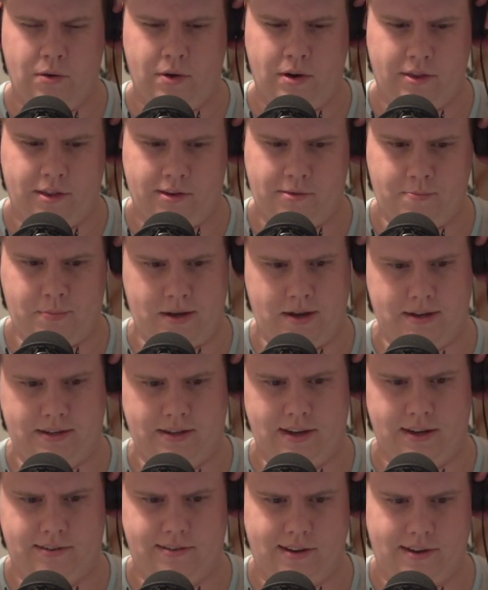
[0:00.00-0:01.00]
on this
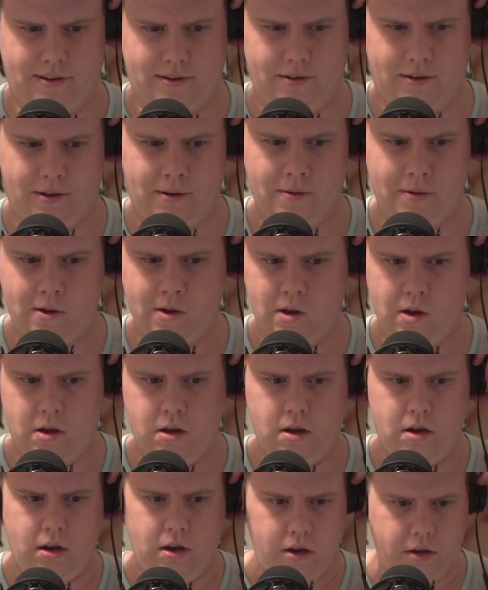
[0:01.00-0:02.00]
podcast actually,
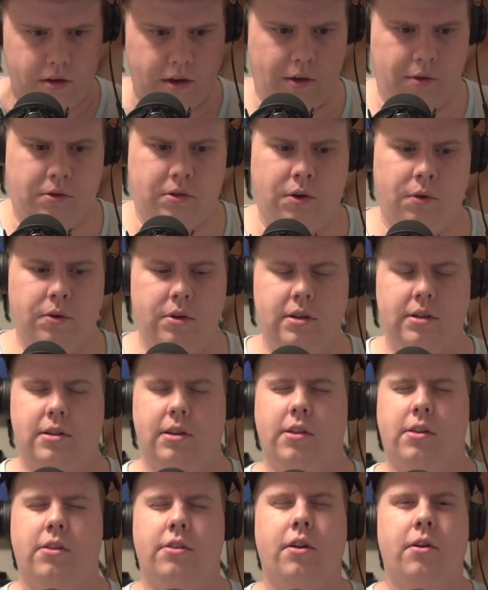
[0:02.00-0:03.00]
it was going into
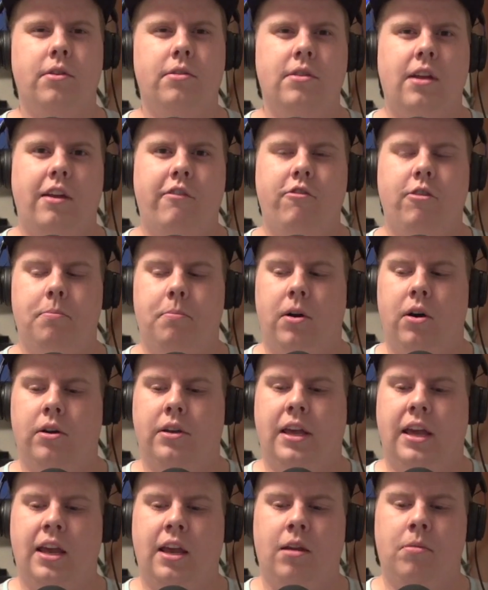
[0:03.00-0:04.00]
the Thursday night football
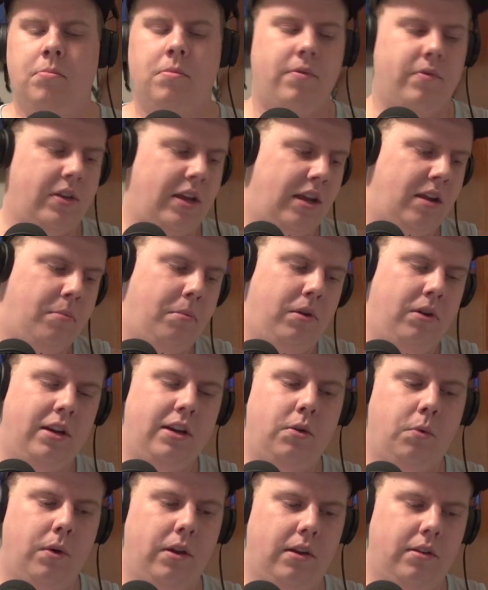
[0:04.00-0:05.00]
game, and
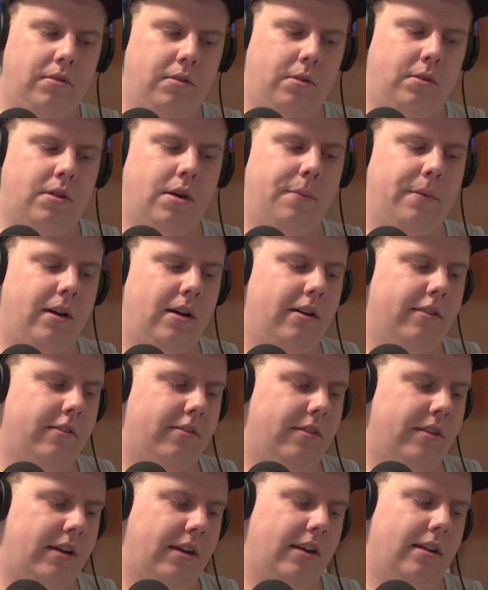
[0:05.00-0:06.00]
Malik Willis was coming off
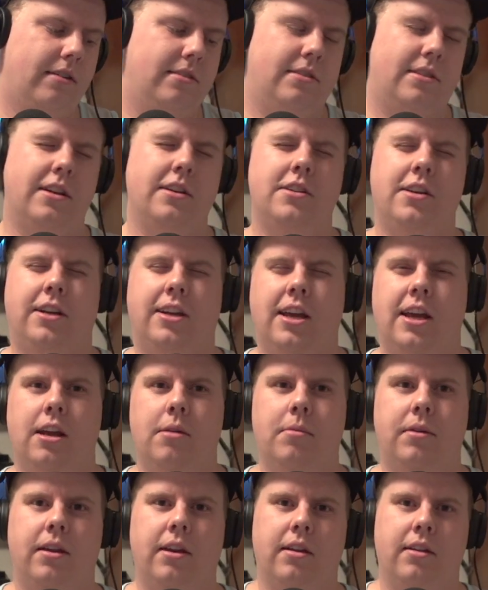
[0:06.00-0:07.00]
of a stingy
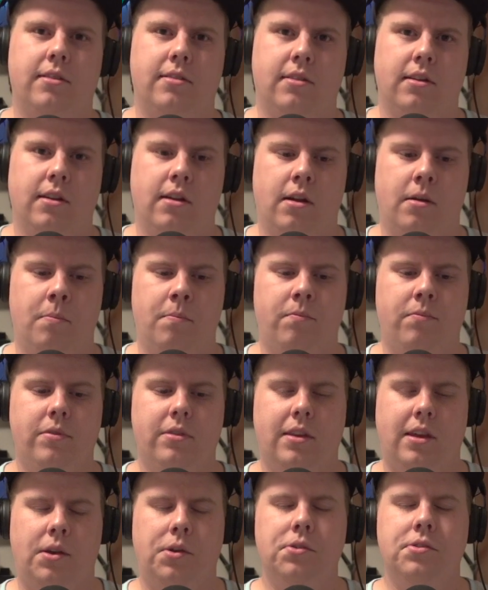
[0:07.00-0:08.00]
game against the
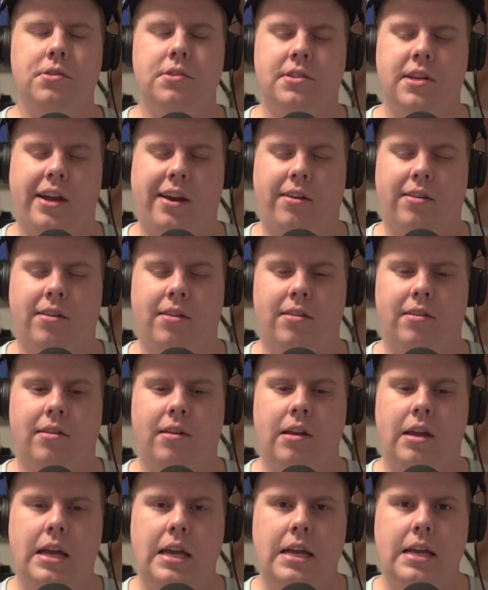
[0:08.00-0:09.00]
Houston Texans,
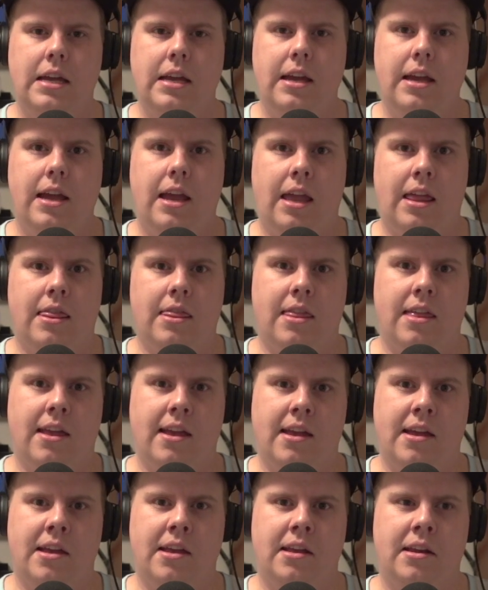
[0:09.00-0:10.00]
and
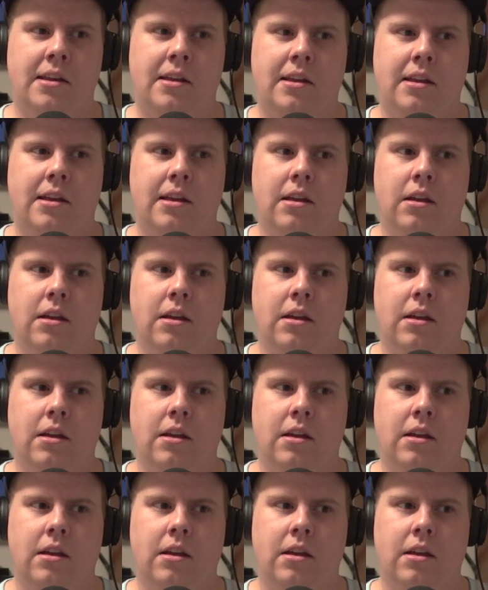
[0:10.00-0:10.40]
then